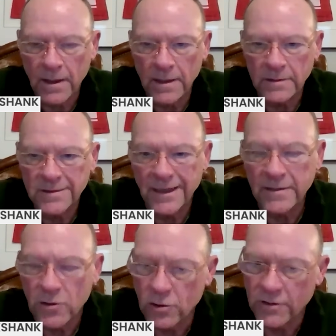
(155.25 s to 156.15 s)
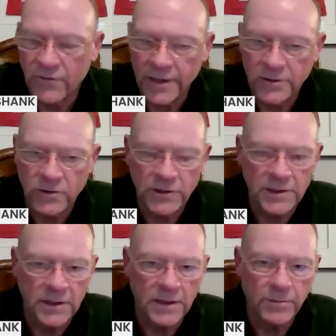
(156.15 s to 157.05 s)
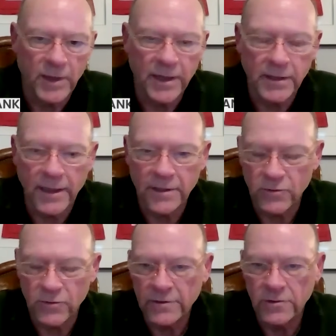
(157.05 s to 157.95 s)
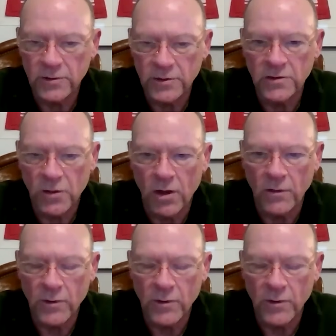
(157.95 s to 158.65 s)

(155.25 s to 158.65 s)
uh, technical advisory team and, and directors and so